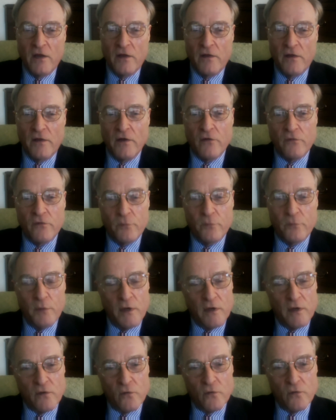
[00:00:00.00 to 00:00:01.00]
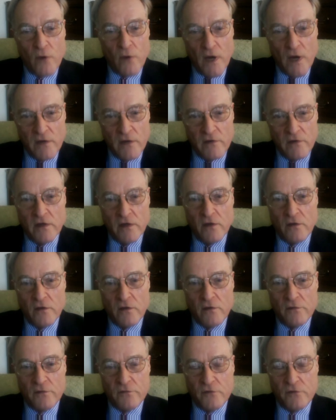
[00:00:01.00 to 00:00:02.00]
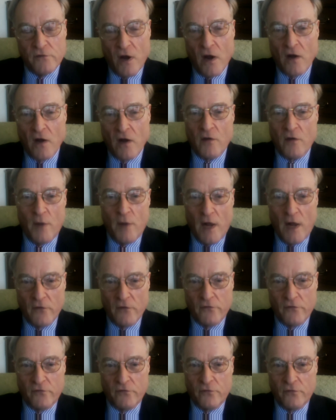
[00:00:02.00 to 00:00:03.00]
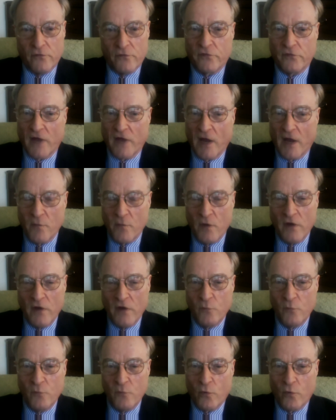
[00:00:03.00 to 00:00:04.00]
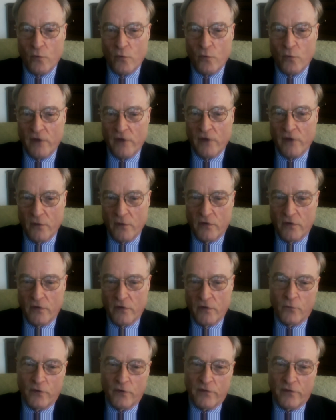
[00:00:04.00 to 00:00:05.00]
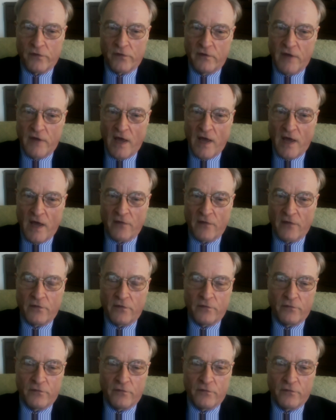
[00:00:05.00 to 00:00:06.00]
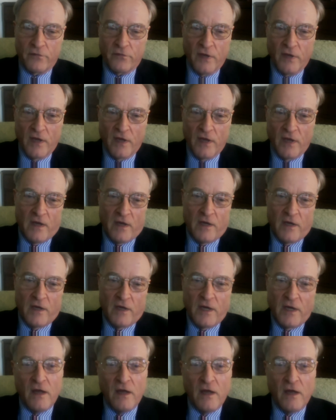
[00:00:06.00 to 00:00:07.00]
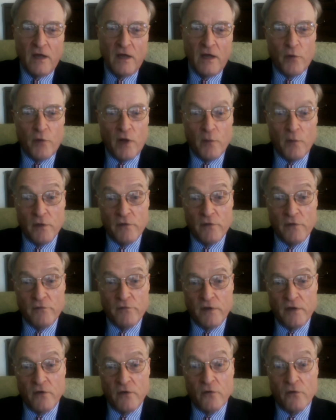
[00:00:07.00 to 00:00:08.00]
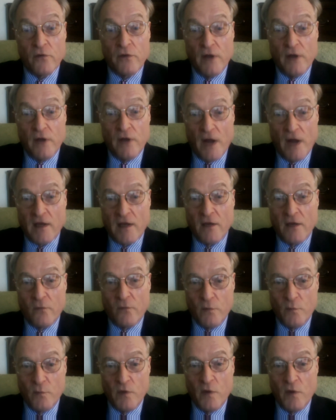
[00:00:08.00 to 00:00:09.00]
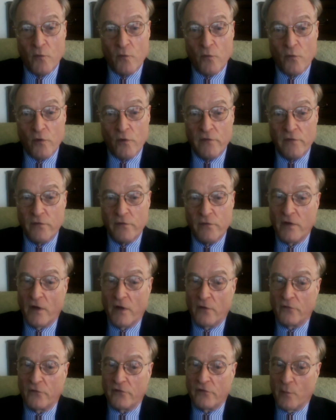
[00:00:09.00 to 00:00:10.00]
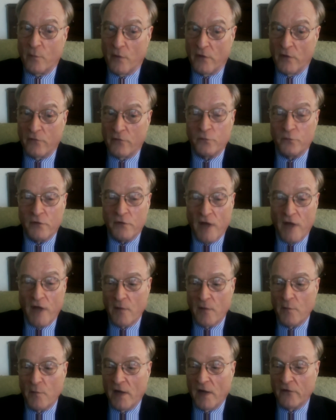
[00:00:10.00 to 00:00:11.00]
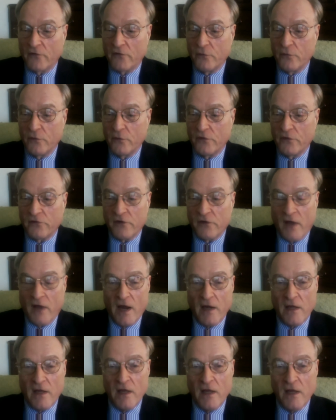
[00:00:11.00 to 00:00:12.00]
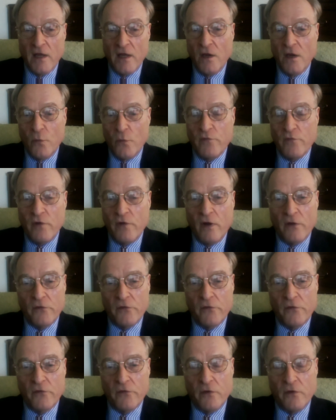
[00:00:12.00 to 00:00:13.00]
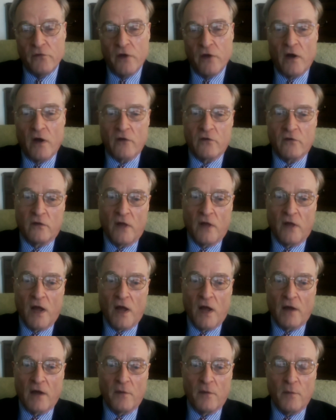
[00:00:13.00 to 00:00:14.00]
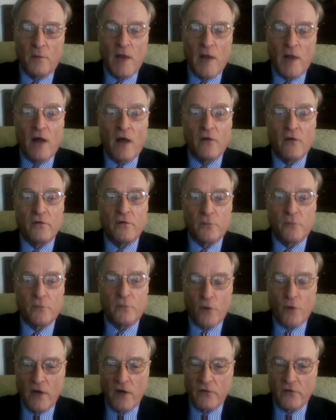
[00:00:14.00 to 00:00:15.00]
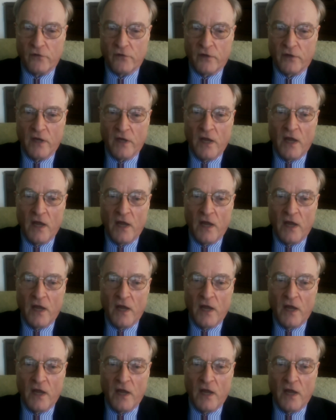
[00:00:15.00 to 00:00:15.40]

there's been a great deal of talk about suicide, much more so than with the death of any other public figure that I can remember, even though some of them died by suicide. We've also talked a lot about depression.